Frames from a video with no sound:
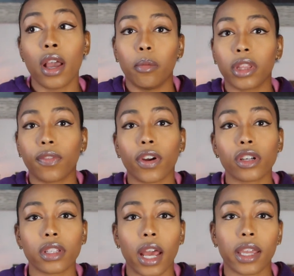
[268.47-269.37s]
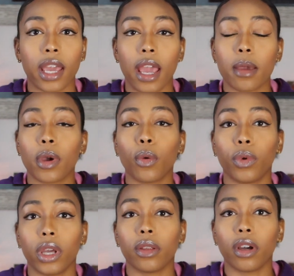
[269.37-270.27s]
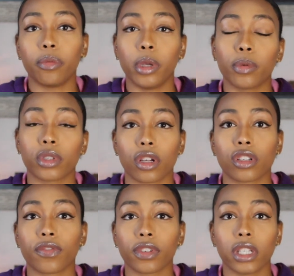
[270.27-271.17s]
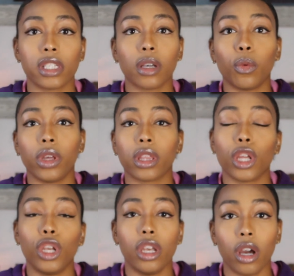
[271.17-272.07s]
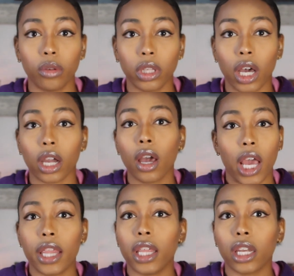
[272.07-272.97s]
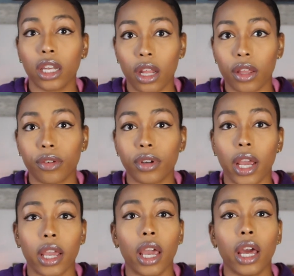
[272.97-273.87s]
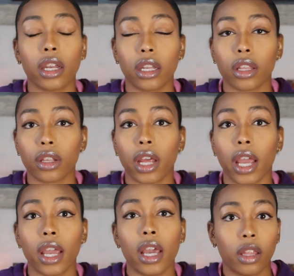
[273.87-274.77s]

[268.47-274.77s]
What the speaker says: But the first night came and went of people searching for Lisa with no luck. And then another day and another day.